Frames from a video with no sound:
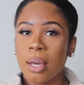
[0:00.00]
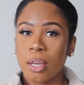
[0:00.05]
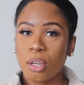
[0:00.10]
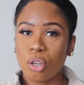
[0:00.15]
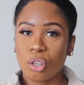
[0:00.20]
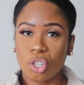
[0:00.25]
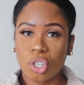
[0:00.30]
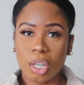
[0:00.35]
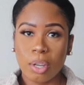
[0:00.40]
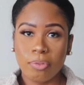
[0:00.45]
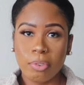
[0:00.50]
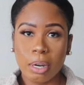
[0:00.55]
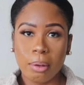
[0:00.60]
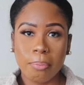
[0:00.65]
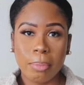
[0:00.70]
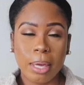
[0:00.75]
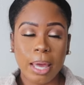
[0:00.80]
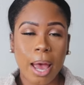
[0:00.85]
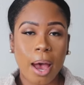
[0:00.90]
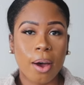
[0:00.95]
You're
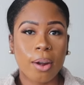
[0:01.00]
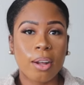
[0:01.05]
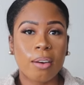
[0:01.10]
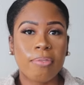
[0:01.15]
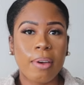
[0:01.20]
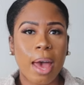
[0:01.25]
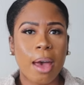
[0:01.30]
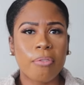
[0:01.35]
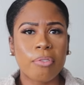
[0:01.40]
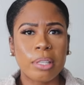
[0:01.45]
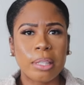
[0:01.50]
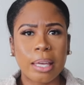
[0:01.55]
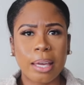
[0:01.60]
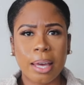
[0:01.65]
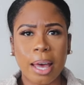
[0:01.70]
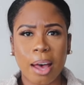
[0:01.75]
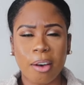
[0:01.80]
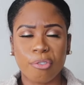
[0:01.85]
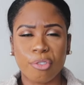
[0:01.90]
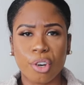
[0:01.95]
shifting me out of
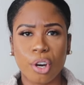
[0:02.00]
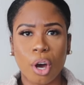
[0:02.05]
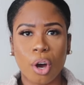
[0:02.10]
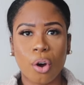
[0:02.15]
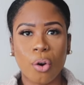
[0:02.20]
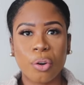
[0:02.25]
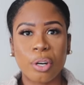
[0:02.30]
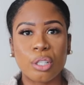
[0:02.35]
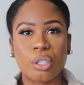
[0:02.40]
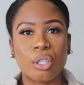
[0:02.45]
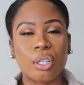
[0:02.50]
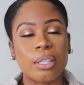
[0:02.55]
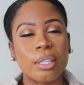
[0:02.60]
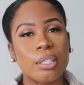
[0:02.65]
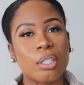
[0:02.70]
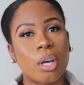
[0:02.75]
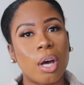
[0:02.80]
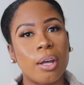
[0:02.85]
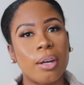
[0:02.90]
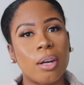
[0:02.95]
everything I've known into
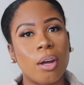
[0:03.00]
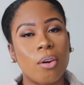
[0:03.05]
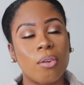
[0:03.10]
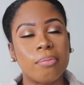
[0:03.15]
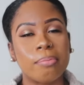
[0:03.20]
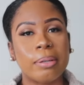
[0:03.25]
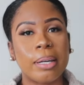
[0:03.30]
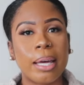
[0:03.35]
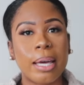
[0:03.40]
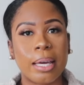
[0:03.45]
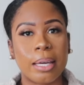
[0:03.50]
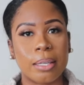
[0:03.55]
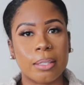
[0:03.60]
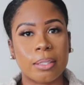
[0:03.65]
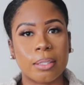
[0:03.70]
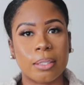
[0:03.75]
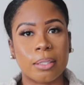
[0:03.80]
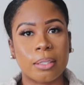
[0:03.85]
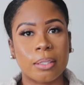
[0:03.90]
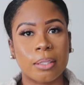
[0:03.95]
this unknown
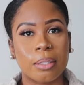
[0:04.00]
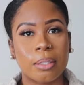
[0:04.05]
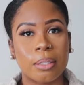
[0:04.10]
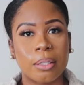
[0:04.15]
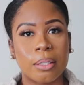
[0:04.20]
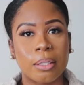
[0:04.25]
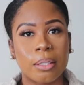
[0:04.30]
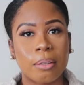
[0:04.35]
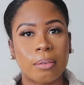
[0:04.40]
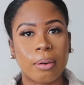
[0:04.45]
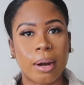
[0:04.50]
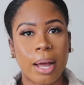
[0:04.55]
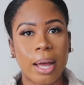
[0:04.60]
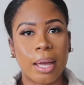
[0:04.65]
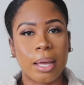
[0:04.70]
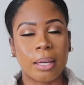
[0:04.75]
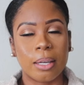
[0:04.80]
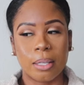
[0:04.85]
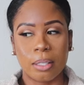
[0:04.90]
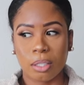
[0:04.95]
place,
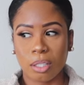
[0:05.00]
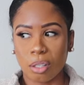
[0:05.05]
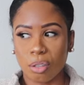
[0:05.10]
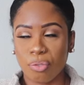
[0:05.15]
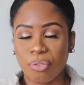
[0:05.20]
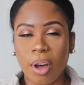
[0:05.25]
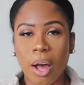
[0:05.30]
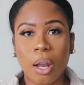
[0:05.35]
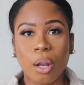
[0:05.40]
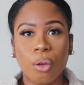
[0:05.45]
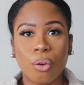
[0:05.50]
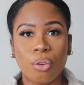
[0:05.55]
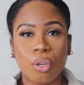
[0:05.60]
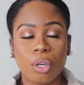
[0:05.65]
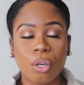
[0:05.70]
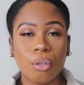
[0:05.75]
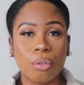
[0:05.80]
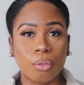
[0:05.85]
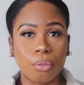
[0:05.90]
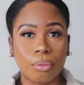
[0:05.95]
right? To follow
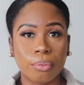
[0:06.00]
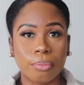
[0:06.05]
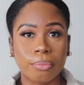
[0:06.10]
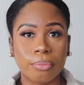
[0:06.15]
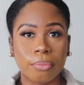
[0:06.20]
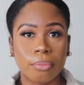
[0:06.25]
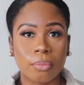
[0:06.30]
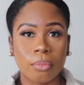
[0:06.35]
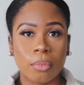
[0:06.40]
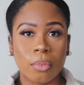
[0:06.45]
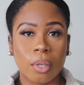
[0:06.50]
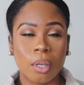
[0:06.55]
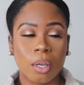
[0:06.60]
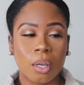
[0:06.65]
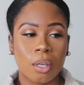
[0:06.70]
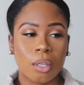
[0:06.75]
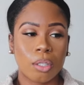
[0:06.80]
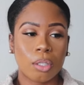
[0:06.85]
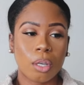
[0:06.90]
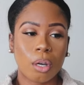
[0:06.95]
you.
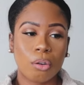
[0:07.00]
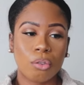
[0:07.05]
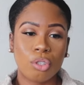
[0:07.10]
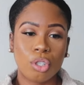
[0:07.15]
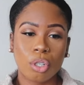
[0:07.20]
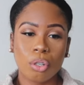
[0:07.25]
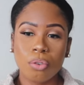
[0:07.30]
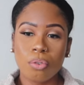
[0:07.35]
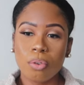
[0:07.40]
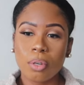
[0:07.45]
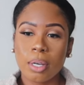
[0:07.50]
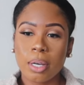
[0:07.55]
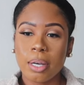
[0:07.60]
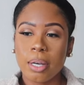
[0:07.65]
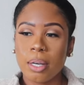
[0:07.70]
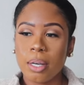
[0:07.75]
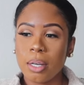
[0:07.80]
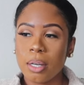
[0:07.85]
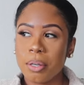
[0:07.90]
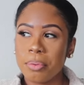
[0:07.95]
So June
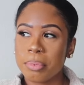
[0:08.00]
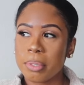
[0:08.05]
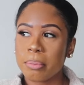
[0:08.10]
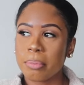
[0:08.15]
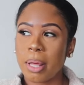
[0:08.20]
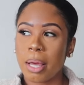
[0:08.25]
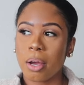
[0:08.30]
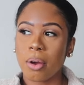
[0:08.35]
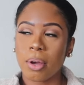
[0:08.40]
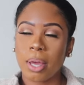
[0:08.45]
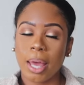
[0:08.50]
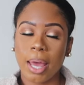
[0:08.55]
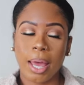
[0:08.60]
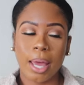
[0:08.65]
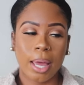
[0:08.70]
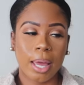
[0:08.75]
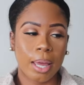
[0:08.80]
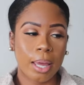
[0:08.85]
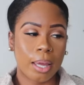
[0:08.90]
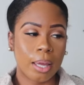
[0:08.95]
comes, I'm like,
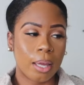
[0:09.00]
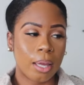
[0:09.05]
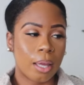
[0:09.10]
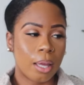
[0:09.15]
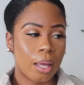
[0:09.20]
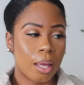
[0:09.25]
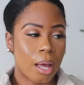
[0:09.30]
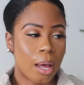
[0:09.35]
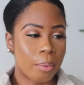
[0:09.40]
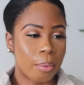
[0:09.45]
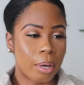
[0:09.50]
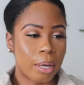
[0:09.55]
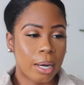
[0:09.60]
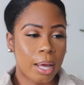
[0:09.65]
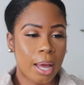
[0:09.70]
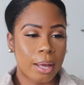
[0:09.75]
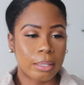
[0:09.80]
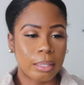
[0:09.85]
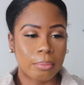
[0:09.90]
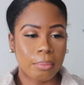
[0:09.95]
okay, I'm going to
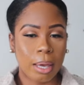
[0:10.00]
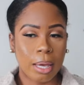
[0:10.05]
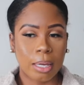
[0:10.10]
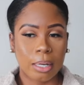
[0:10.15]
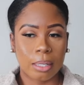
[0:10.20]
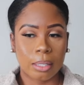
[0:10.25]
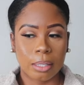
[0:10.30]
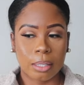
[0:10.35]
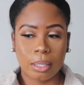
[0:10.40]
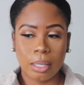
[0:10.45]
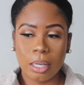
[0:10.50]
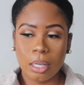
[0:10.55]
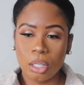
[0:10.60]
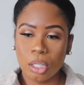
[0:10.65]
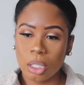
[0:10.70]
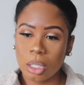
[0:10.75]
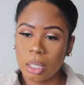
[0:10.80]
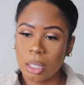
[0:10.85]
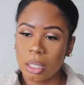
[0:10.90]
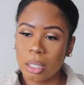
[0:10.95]
have to make a
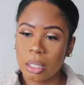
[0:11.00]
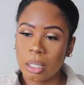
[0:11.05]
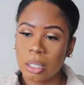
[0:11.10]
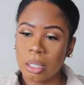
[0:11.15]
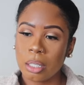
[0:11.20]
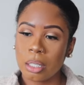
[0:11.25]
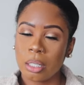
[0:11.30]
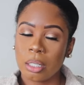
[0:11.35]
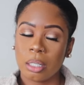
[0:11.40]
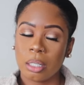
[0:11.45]
decision.